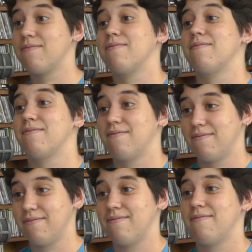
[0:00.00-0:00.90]
figures
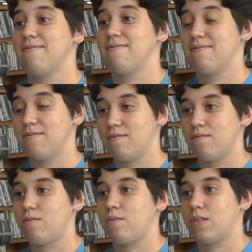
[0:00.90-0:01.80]
out how to make it
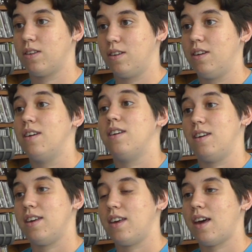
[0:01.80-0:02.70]
worse. That is
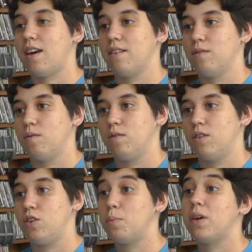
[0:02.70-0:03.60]
just terrible.
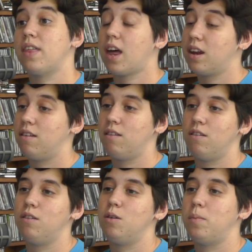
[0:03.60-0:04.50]
To put that in
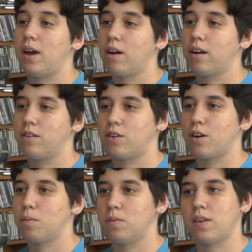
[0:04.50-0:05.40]
numeric
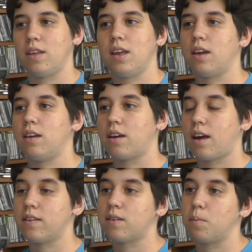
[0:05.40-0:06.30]
terms, I think it
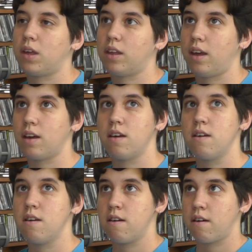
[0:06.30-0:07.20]
cut something like
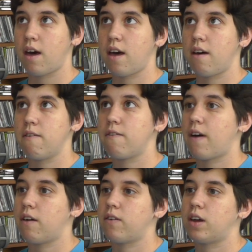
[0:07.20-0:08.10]

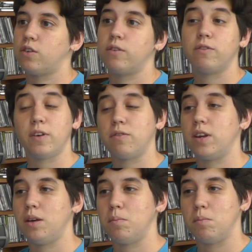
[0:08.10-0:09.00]

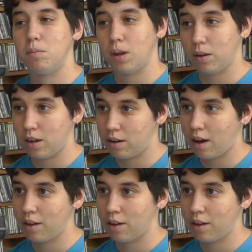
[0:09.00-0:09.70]
$550 million